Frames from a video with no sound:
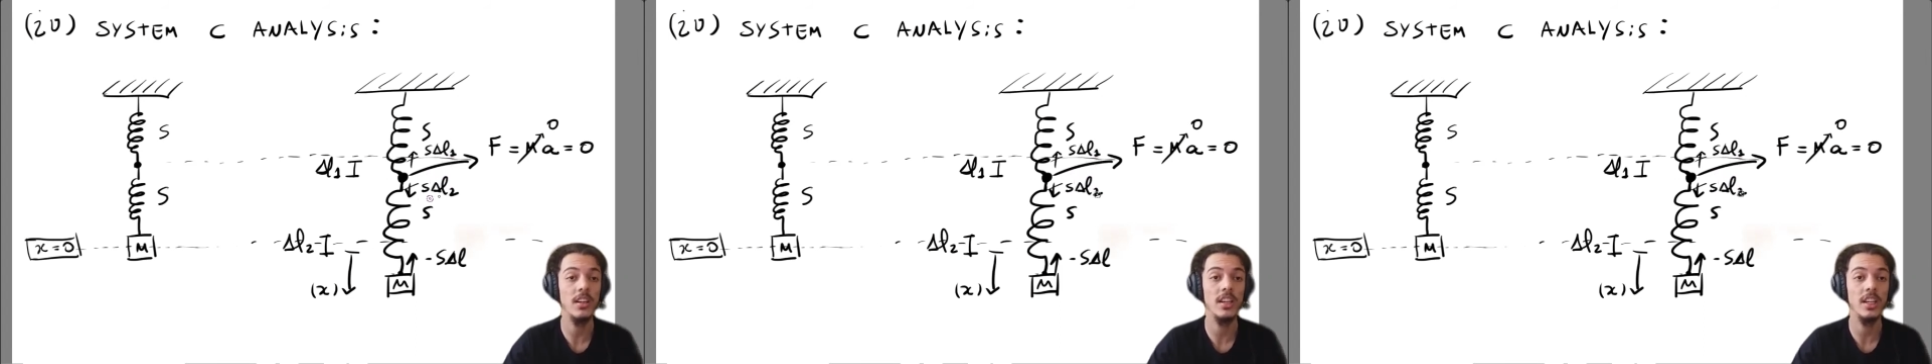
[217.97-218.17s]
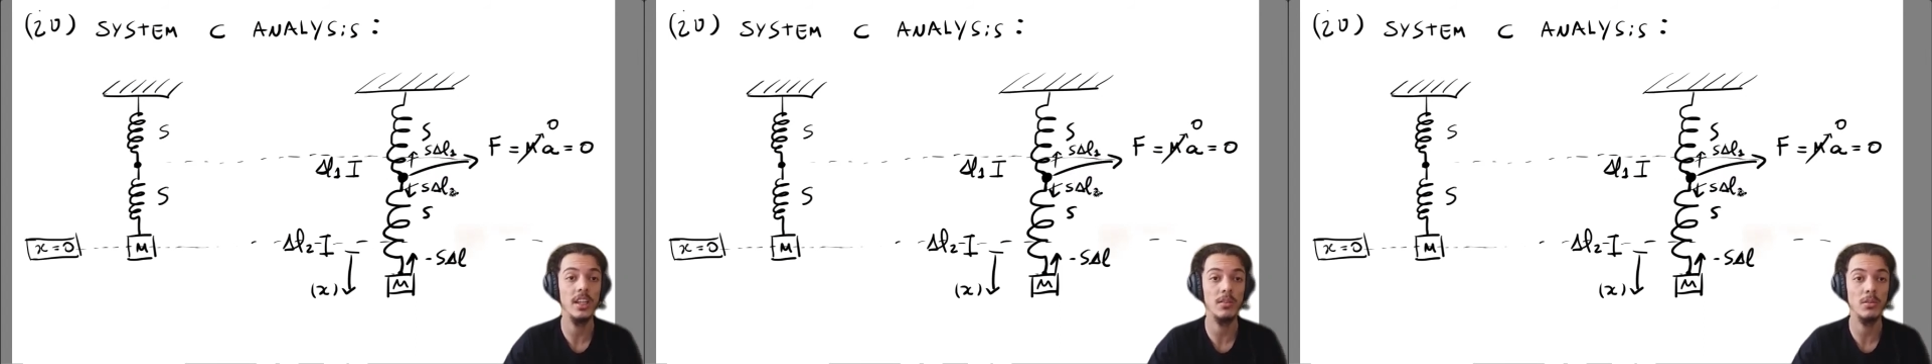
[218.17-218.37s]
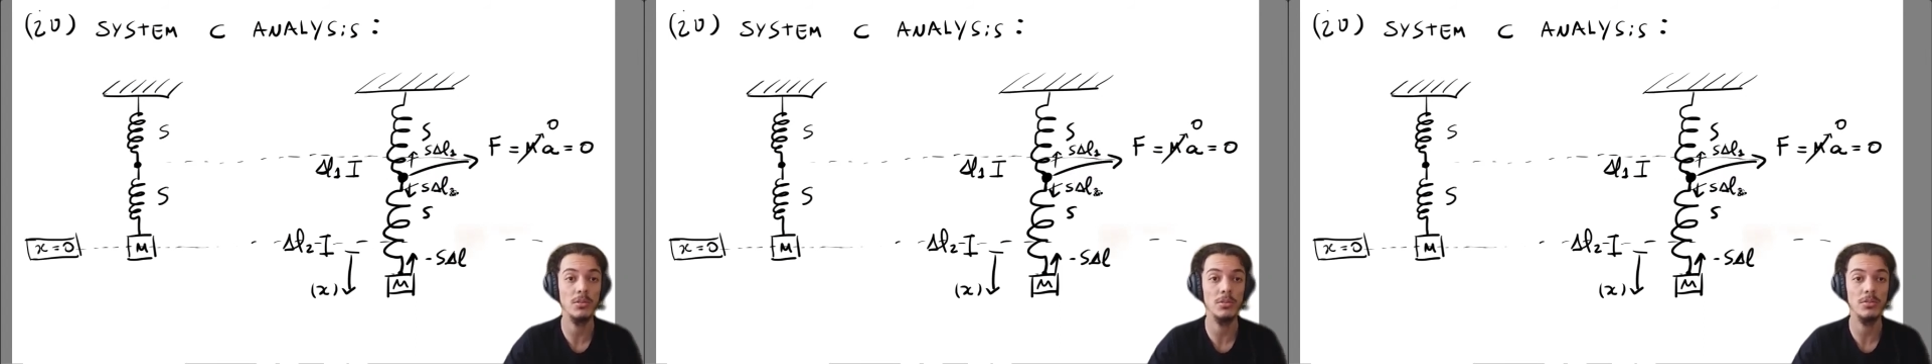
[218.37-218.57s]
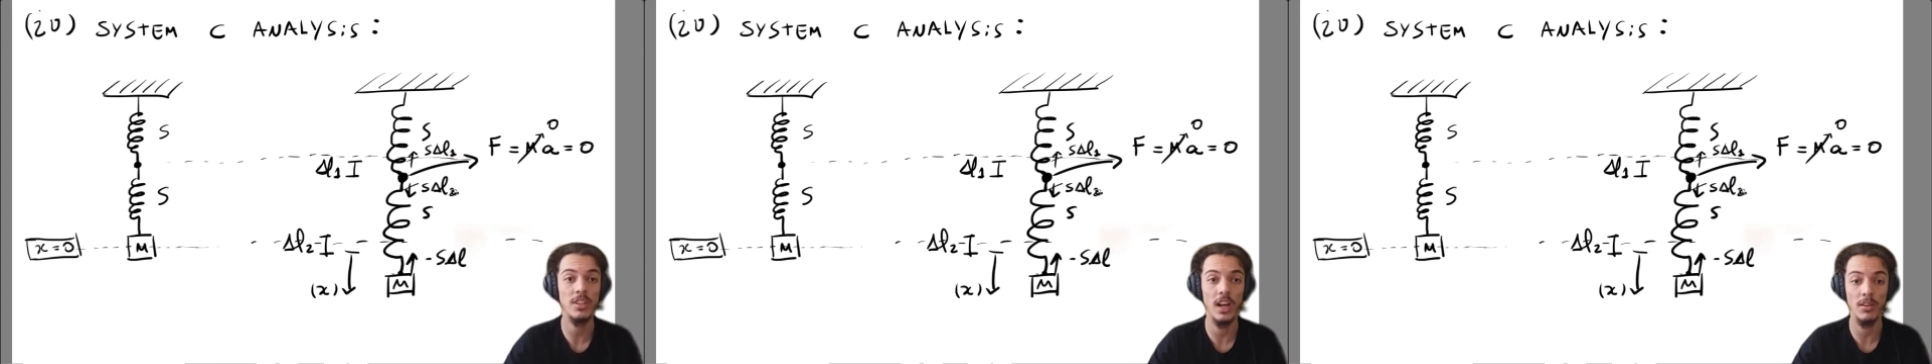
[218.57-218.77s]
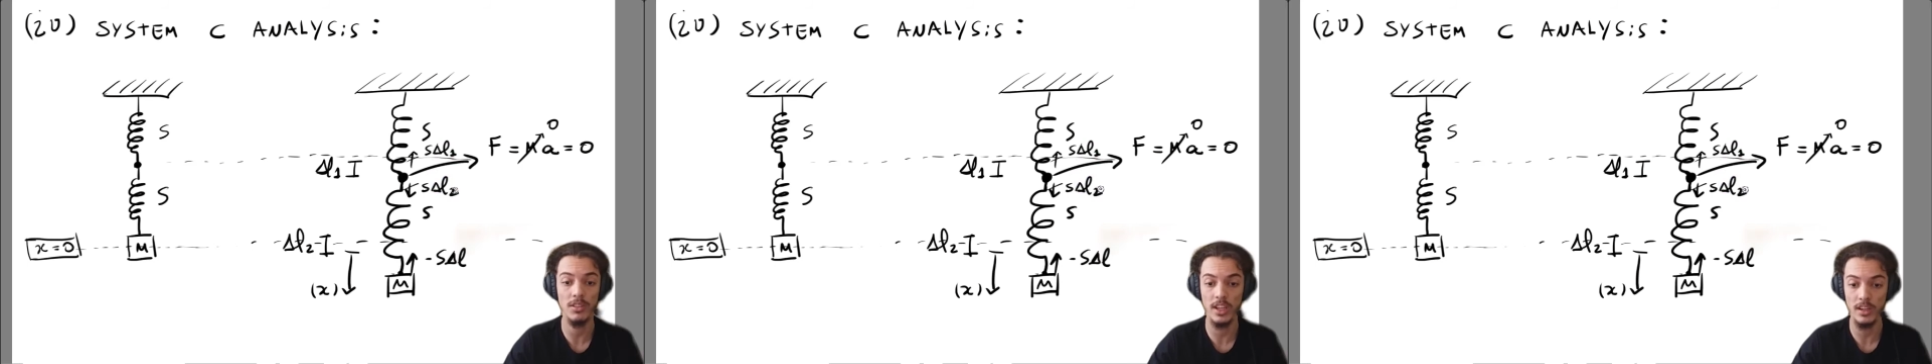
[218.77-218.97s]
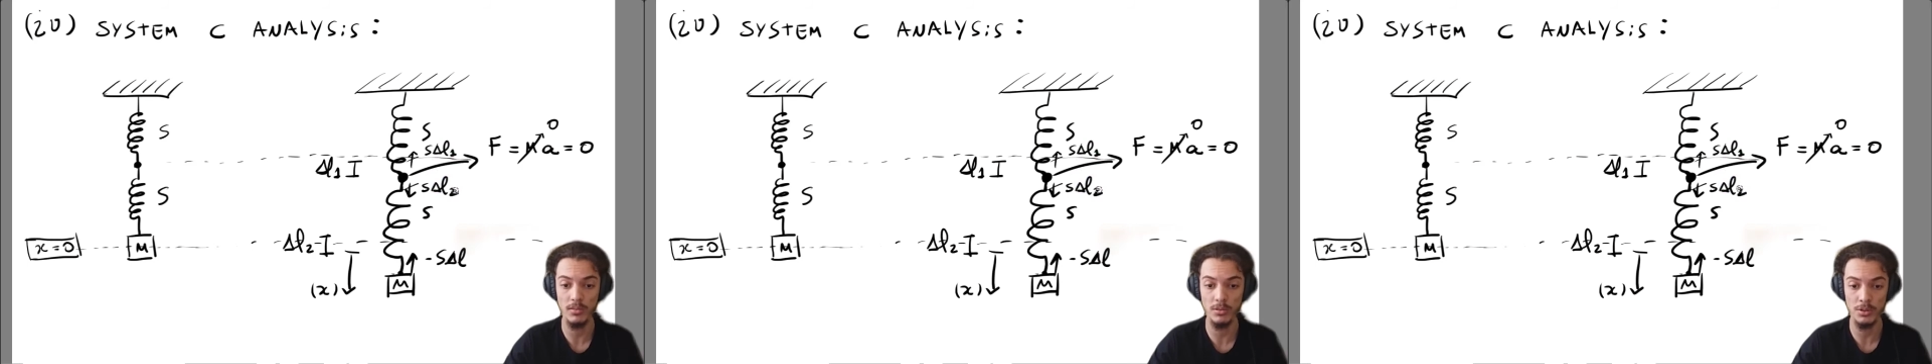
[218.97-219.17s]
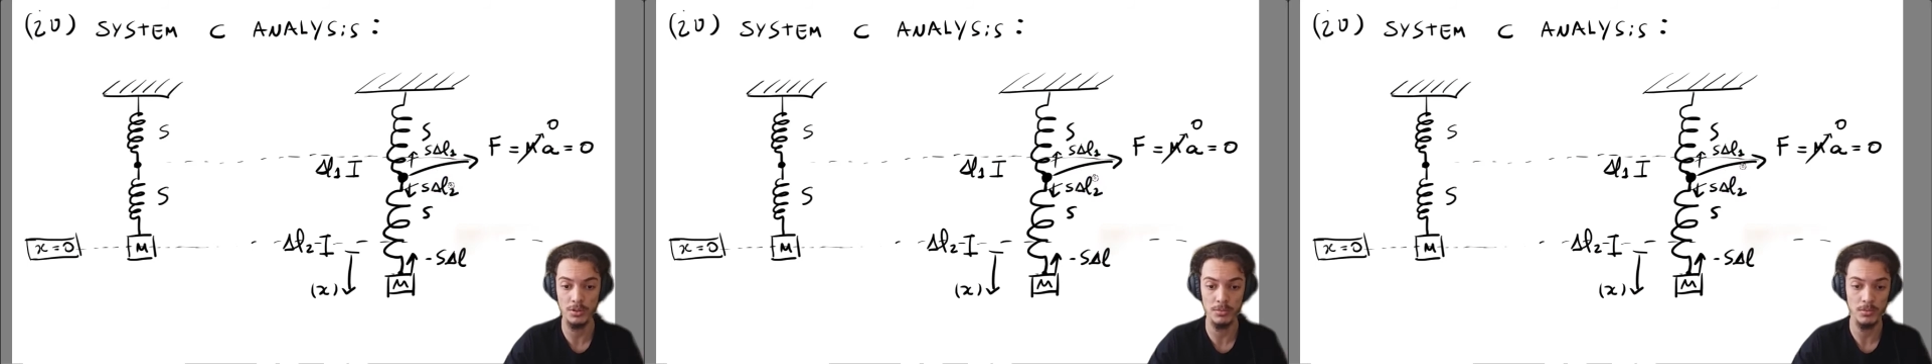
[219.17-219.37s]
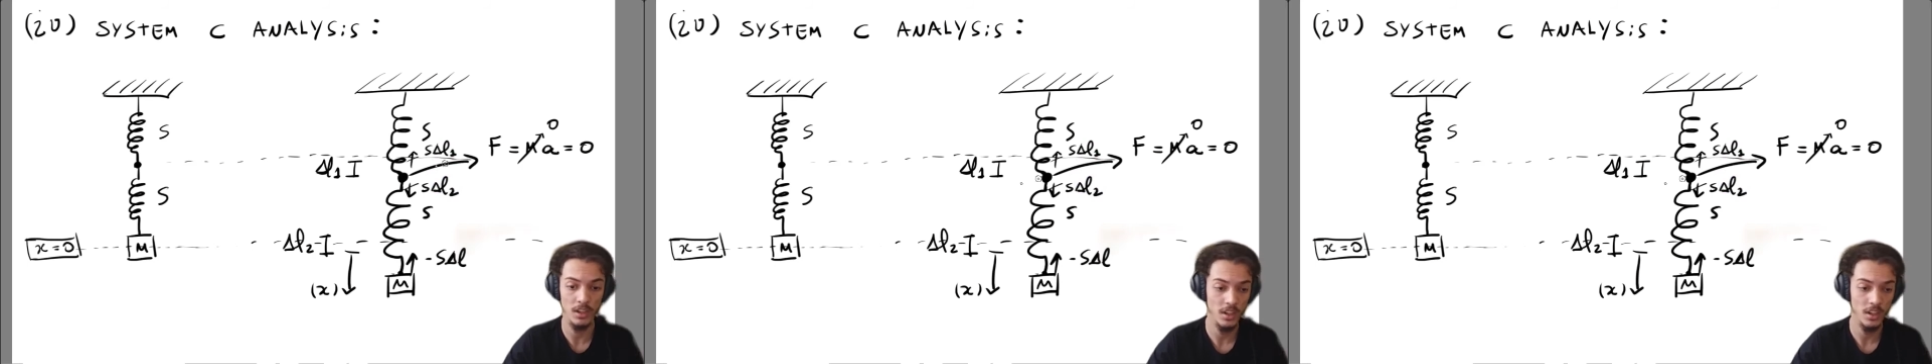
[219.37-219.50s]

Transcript: equal to delta L2.